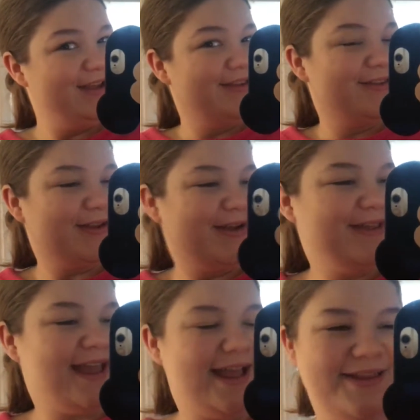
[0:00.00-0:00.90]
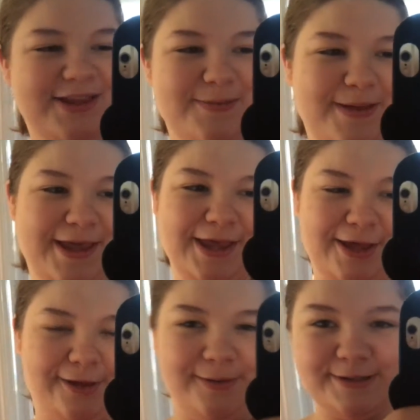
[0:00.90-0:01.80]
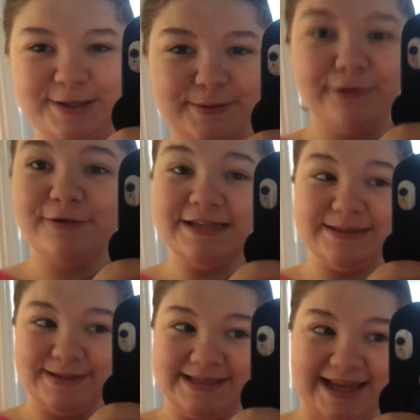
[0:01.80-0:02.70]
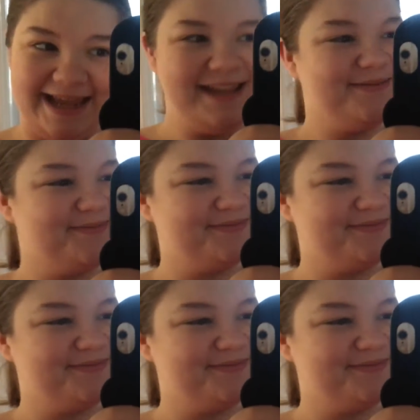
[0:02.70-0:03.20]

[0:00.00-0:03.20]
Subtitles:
So, yeah, super cute, super Christmassy.